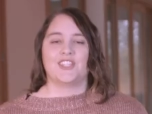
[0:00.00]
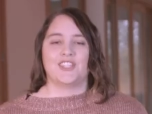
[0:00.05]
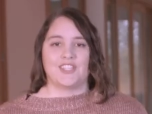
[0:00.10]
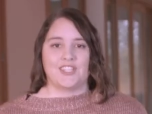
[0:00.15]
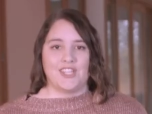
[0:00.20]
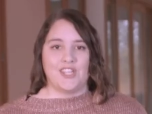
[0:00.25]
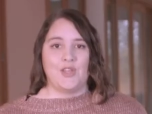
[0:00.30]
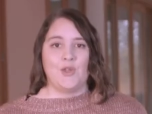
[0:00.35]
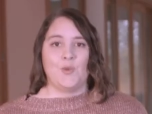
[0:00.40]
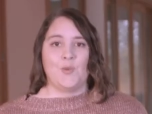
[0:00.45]

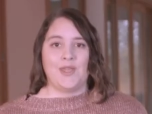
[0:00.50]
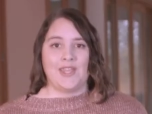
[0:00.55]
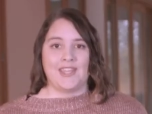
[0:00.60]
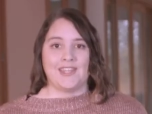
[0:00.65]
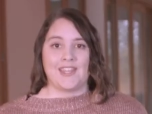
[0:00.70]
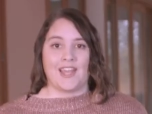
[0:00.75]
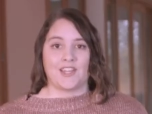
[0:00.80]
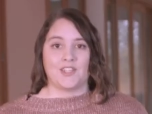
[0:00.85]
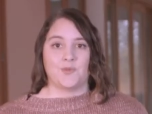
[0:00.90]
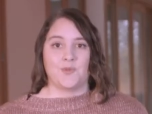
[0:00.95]
see who we
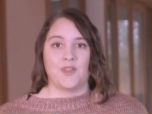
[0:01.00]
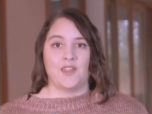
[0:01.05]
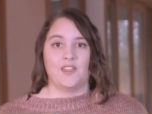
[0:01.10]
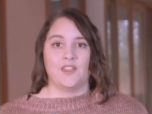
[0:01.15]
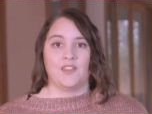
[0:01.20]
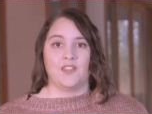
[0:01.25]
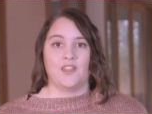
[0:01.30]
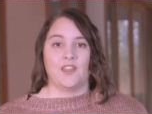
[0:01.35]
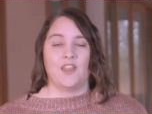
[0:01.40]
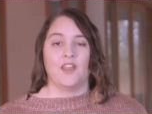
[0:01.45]
connect with,
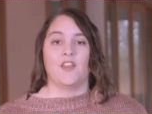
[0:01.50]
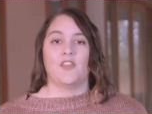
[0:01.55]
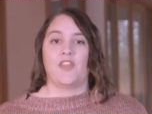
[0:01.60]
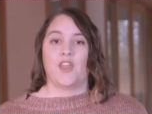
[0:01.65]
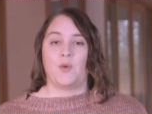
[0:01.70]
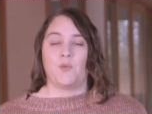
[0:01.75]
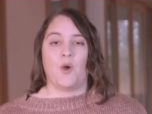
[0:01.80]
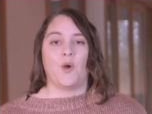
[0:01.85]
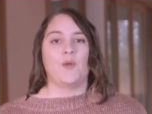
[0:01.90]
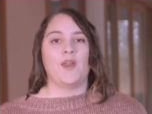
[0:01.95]

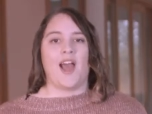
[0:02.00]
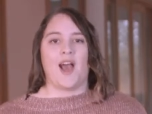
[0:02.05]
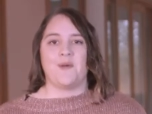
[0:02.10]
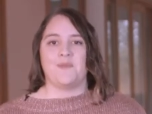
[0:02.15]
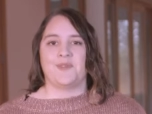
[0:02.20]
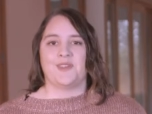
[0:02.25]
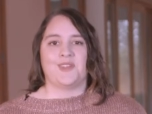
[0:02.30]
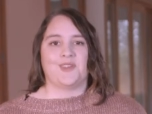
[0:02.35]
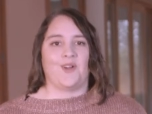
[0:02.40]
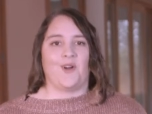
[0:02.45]
they won't
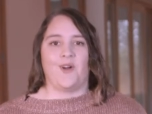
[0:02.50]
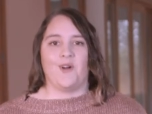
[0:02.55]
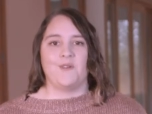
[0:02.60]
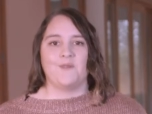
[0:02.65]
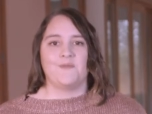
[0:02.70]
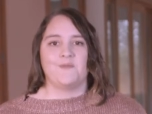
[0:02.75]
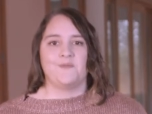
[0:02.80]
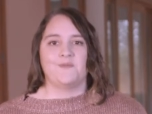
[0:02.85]
happen at all.